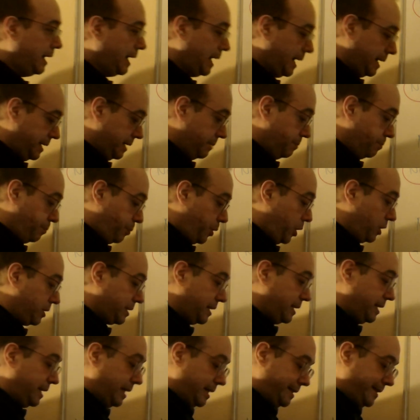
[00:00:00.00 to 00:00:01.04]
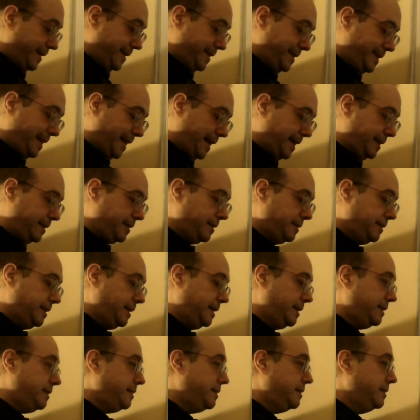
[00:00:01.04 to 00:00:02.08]
and importantly, as I said,
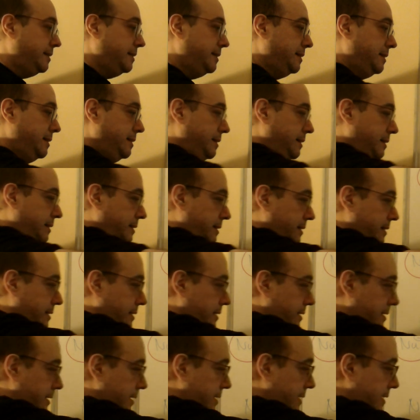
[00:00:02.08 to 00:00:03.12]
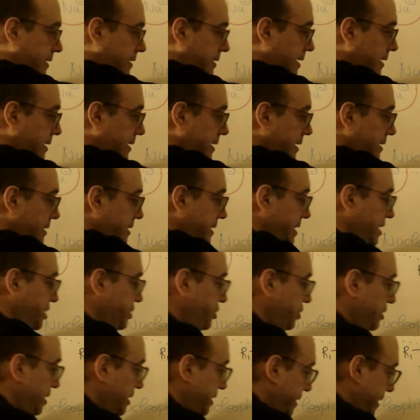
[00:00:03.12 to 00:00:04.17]
this is a
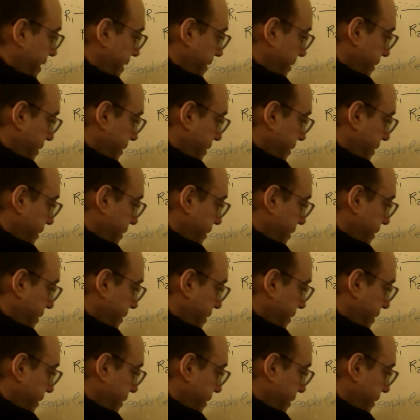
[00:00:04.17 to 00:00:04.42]
transition state.